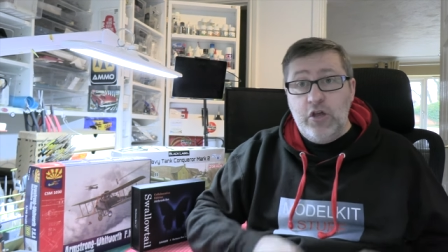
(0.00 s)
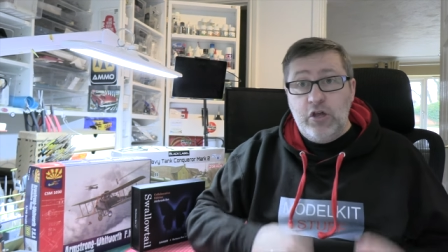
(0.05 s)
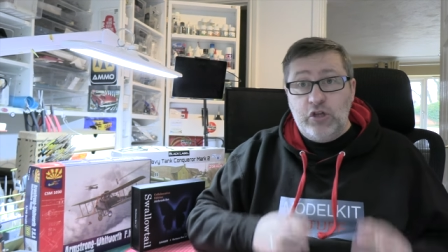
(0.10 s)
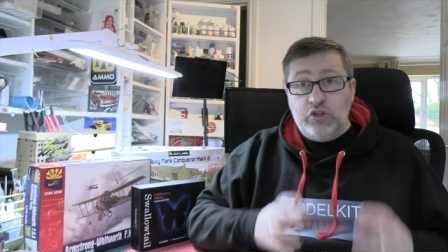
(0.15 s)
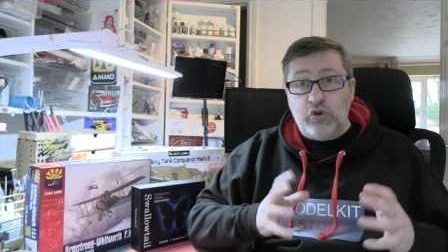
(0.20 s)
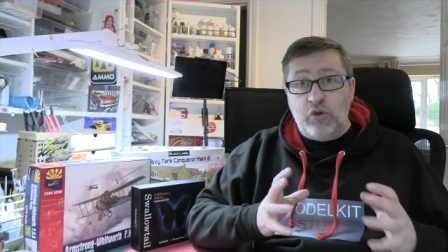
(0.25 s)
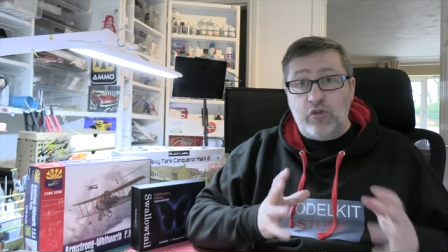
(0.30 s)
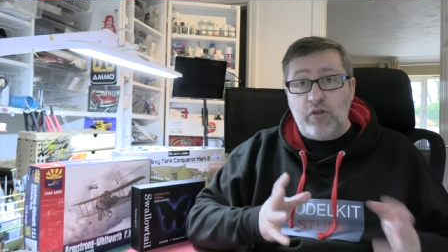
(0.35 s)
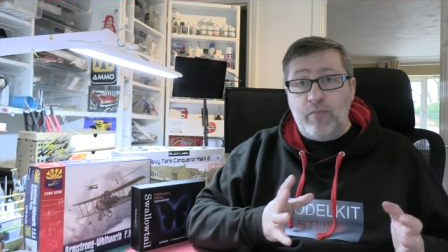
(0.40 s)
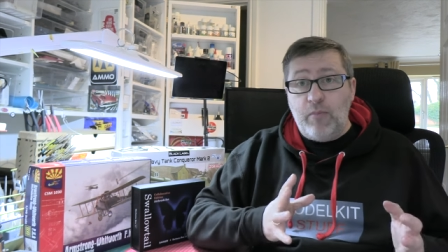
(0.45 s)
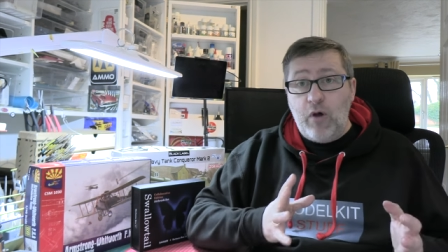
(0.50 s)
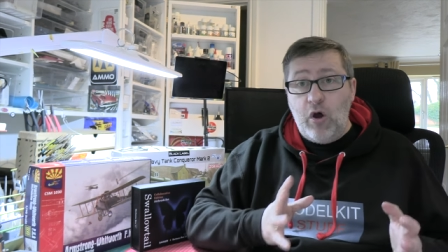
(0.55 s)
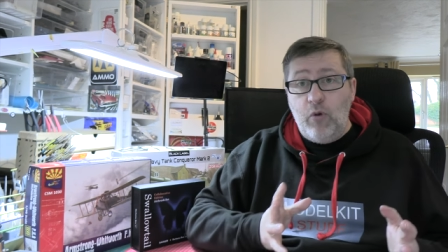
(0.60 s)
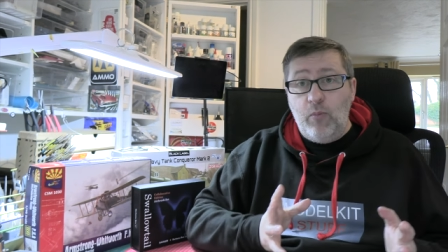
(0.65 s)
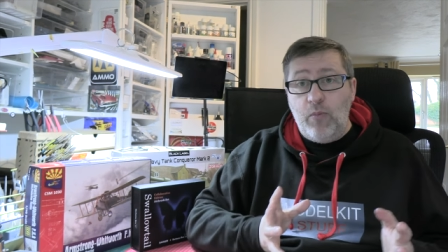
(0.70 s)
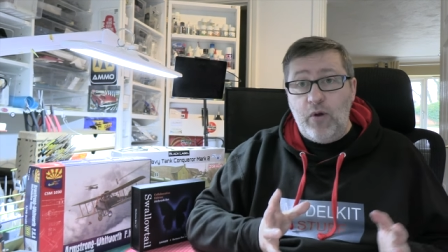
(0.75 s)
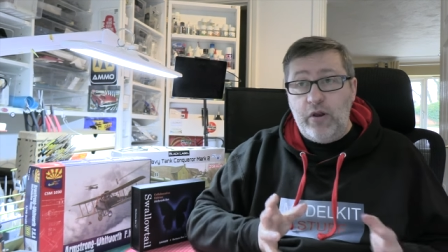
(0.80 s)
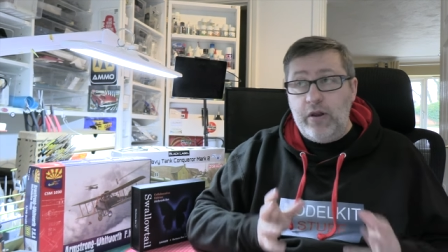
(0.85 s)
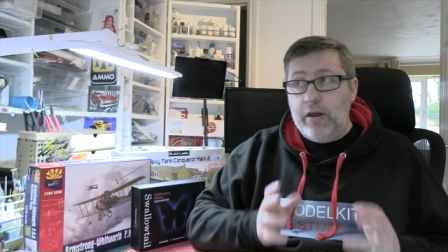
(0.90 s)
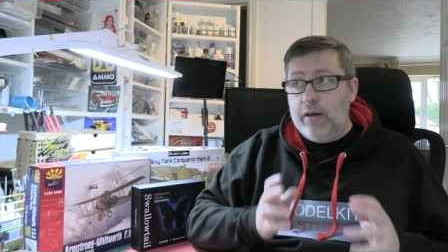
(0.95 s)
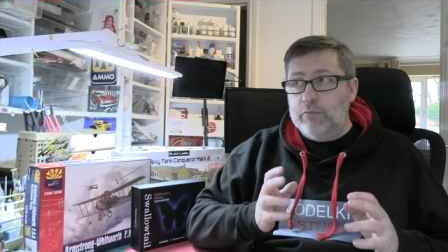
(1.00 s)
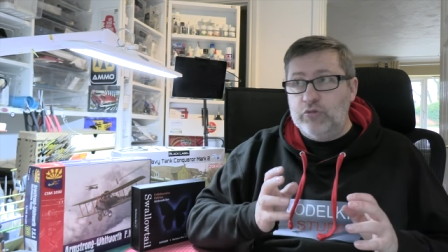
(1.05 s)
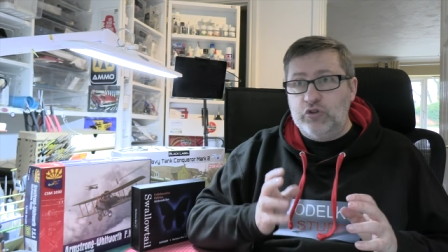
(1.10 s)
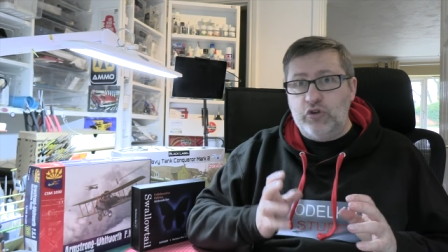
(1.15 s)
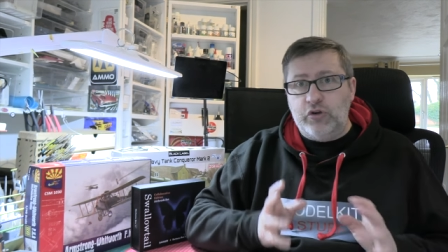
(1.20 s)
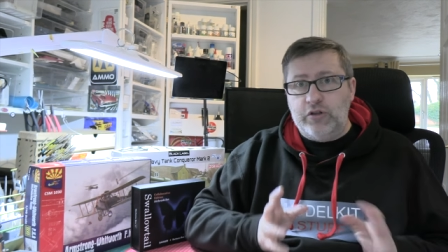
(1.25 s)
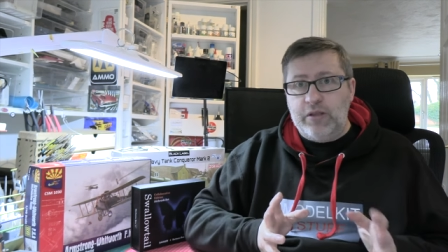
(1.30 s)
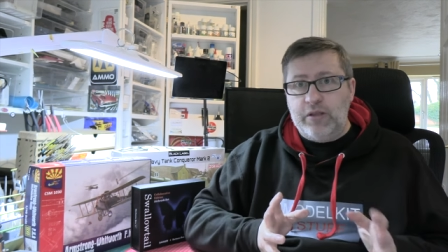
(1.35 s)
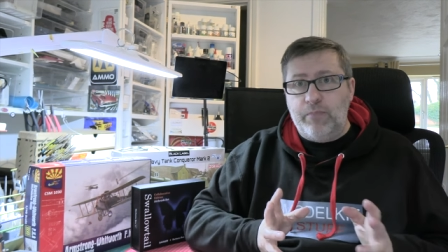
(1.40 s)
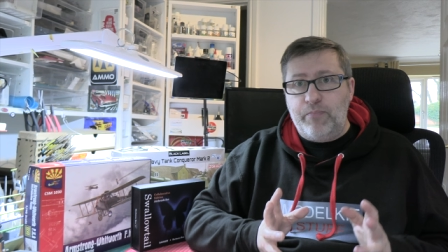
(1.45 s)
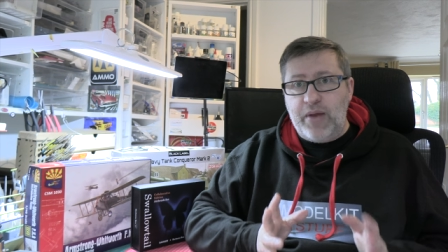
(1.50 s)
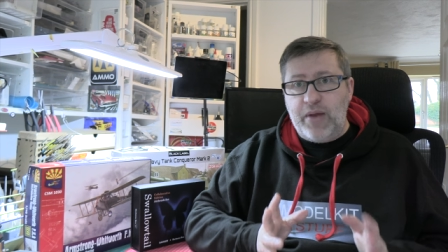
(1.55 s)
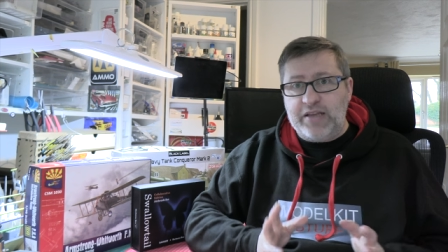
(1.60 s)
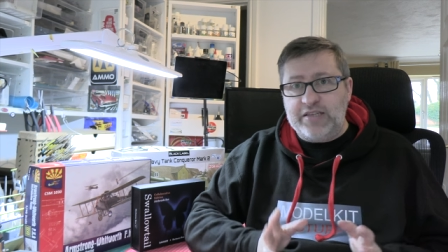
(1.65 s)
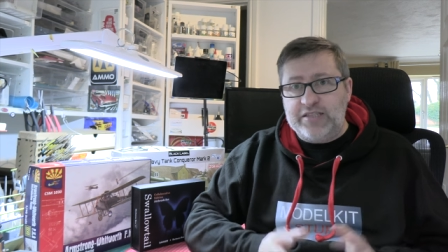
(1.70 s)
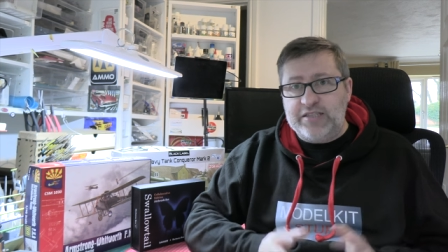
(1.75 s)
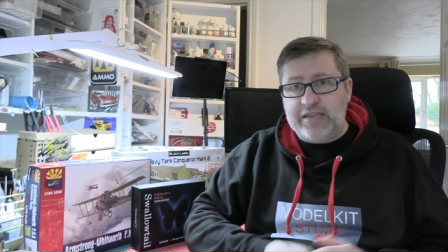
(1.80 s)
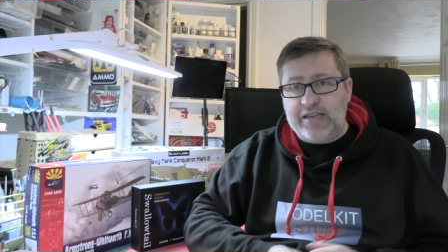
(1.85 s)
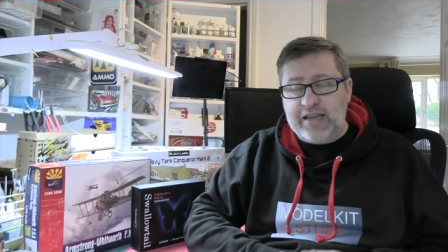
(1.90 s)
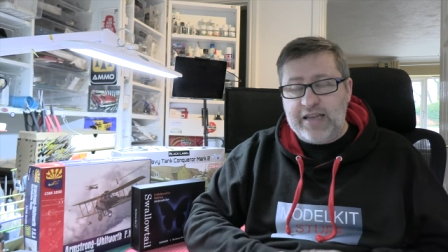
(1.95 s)
So at the moment, I'm doing the
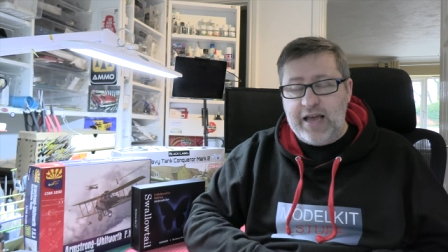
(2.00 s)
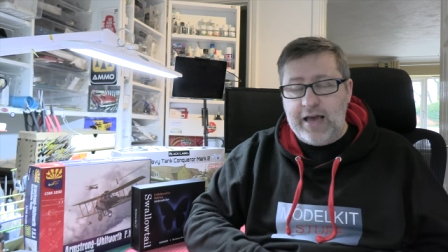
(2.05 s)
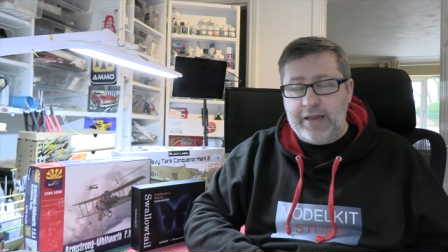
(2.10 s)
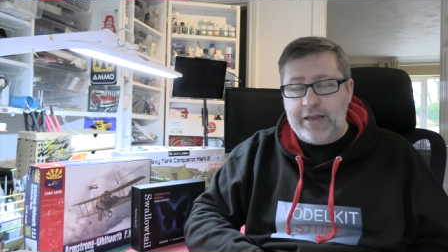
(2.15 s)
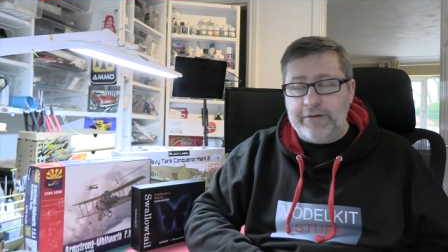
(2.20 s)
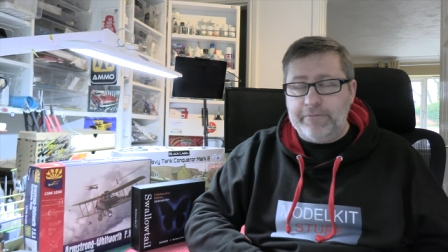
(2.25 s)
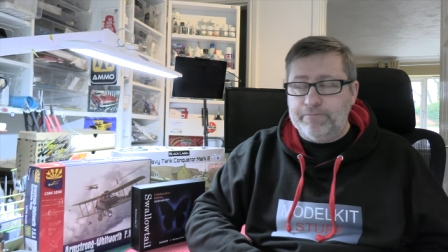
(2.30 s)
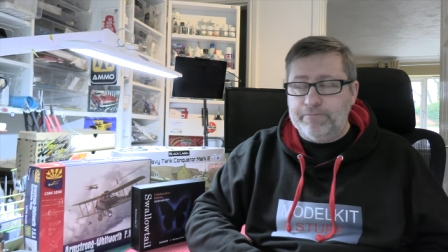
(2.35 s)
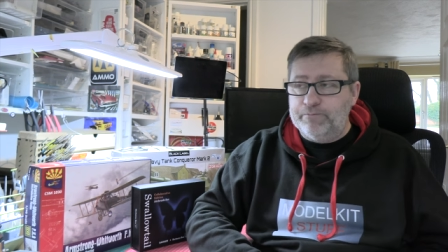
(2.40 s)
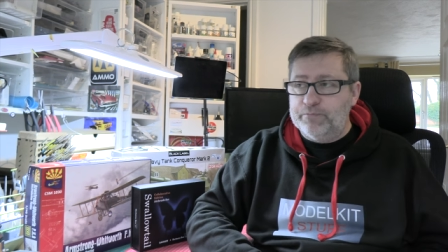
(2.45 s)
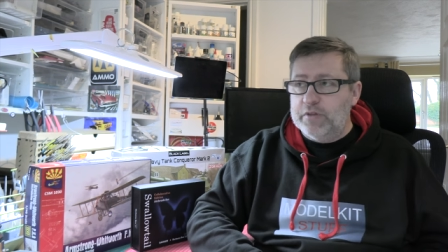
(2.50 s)
best I can.